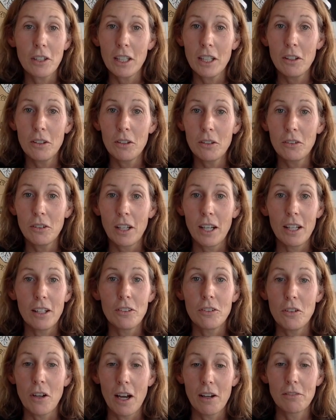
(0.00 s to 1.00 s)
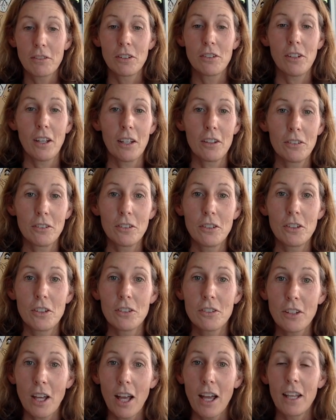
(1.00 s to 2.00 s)
thing you do today is you have to test your
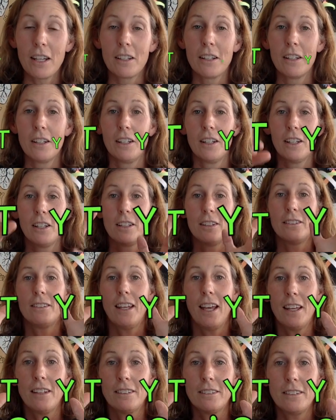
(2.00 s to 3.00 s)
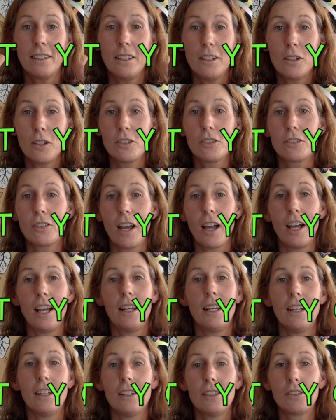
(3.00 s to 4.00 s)
design. Testing your
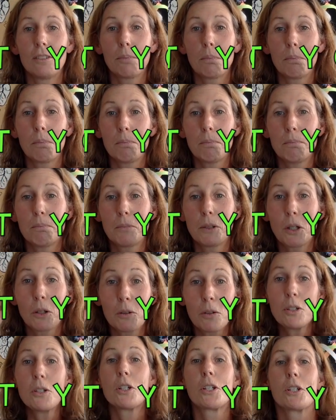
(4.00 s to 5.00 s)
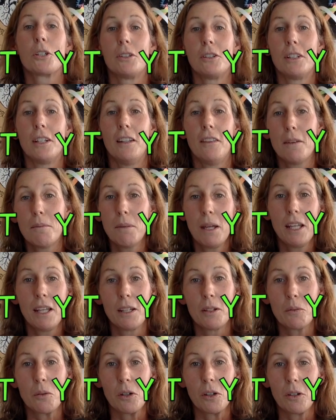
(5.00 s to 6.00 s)
design is crucial in the
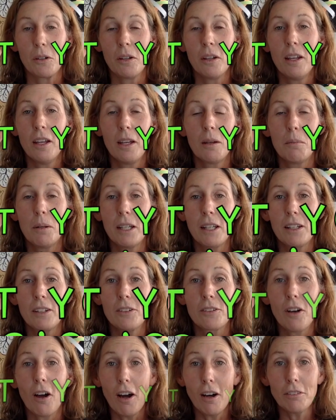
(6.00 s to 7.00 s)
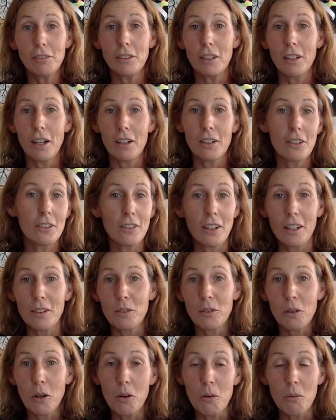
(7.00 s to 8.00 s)
making world because often our
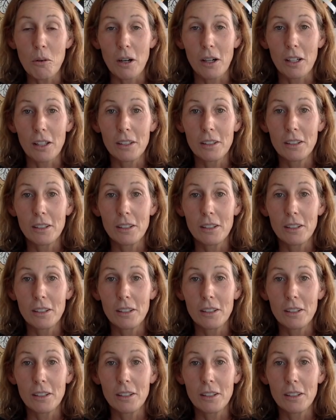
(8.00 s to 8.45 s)
designs don't work